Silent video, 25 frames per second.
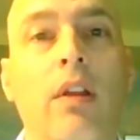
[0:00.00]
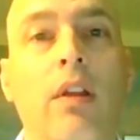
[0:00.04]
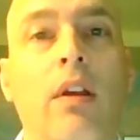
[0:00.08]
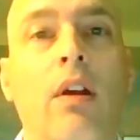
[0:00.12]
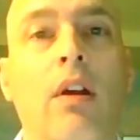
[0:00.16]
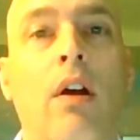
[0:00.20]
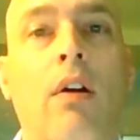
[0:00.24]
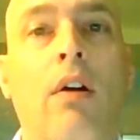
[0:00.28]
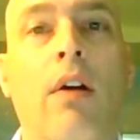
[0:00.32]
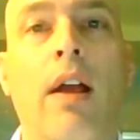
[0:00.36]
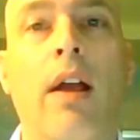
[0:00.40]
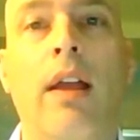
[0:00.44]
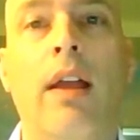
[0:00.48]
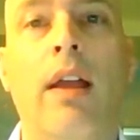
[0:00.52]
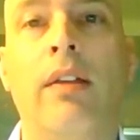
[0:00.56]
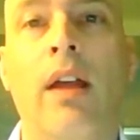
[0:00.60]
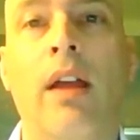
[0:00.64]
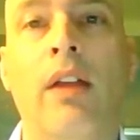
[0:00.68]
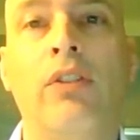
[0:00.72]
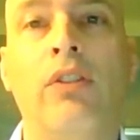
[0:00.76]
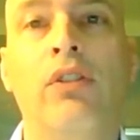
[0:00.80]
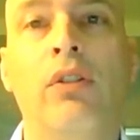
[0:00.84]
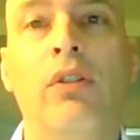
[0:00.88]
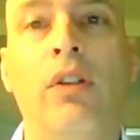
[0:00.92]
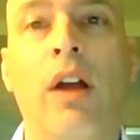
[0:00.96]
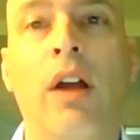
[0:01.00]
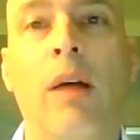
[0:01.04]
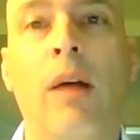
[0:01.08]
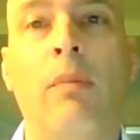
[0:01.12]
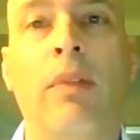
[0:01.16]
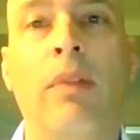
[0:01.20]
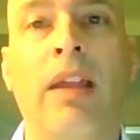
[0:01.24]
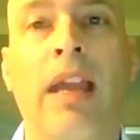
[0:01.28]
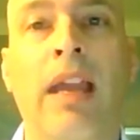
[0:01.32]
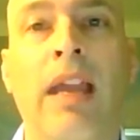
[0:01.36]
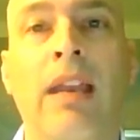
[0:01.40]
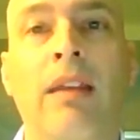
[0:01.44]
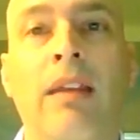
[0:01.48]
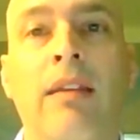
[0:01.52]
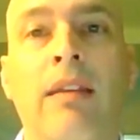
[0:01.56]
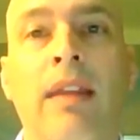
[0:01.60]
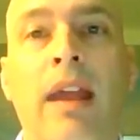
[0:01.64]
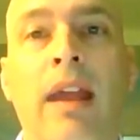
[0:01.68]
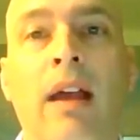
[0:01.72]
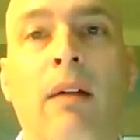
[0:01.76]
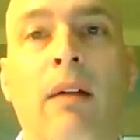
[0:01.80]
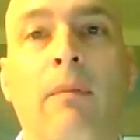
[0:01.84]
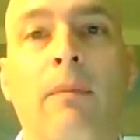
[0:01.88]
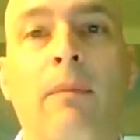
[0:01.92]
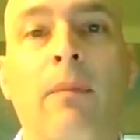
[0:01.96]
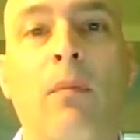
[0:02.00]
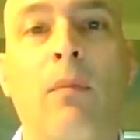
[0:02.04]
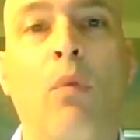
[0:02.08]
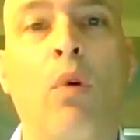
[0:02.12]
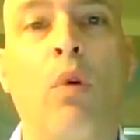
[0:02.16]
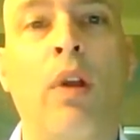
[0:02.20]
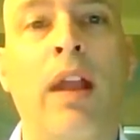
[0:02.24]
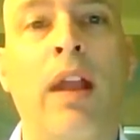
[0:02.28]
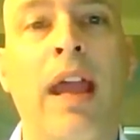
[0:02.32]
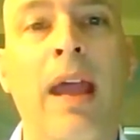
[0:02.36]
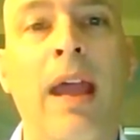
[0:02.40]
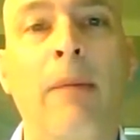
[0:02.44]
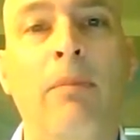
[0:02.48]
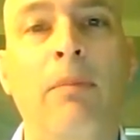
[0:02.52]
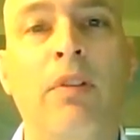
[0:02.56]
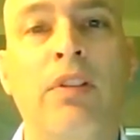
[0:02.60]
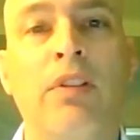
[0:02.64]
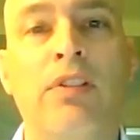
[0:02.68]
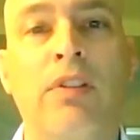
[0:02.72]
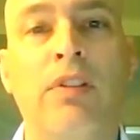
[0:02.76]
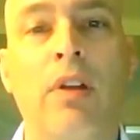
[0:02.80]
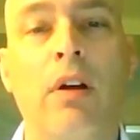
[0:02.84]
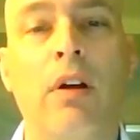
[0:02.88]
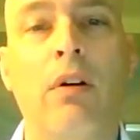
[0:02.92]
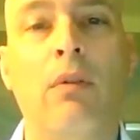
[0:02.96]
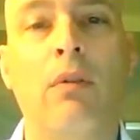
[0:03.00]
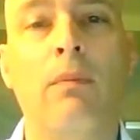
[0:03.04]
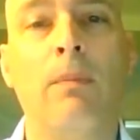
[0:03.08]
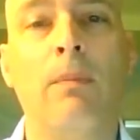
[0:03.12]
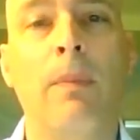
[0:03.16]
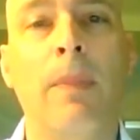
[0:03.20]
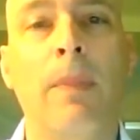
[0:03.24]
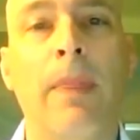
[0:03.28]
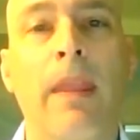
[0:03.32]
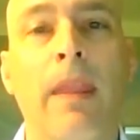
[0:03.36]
All right, not too complicated. Now, what happens though,